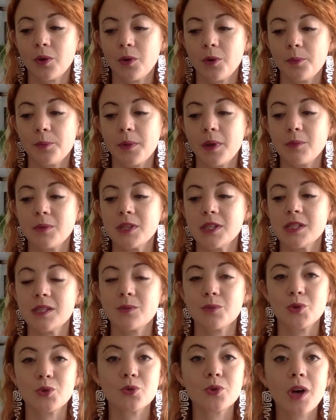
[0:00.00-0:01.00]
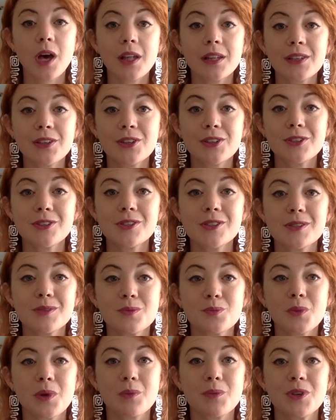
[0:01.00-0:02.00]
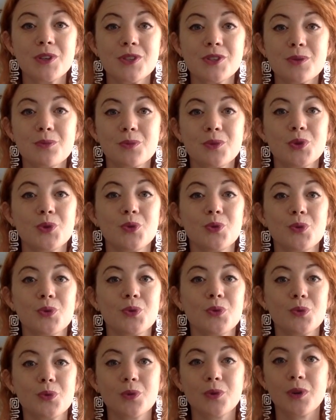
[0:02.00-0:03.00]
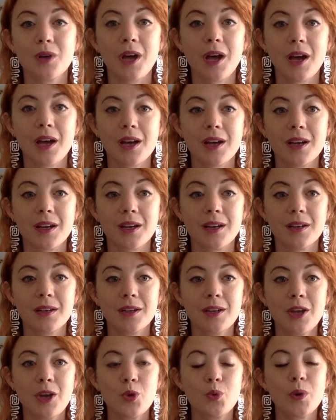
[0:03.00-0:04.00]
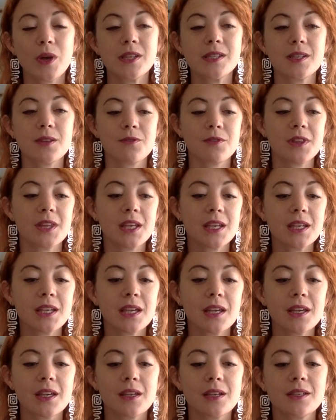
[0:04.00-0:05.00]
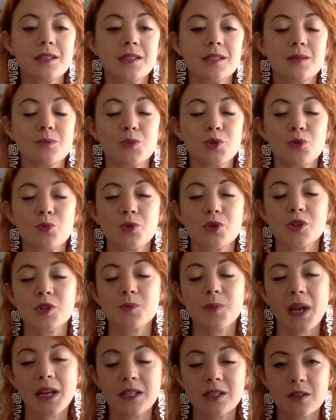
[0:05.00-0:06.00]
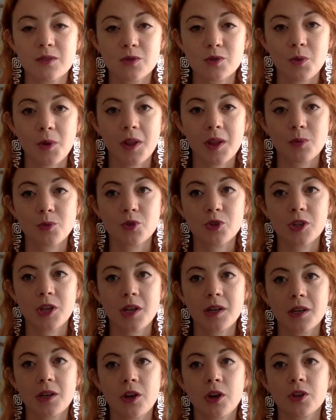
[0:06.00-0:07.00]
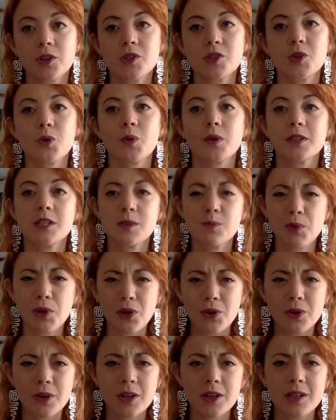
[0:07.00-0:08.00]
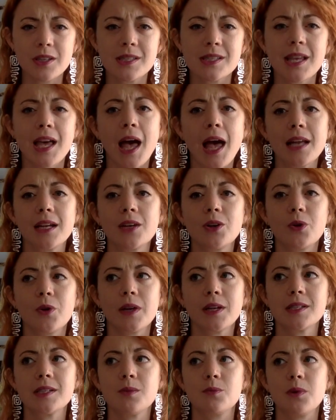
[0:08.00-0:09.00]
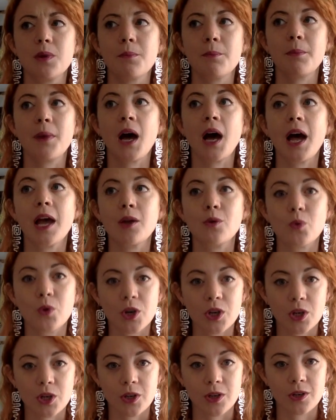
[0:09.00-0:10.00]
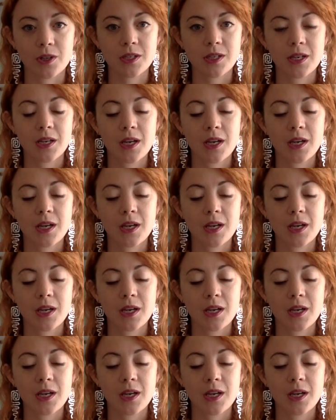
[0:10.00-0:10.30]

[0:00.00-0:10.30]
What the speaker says: maybe some new colors, maybe some new ways of thinking, some new perspectives while I'm creating art. So explore is kind of going to be my word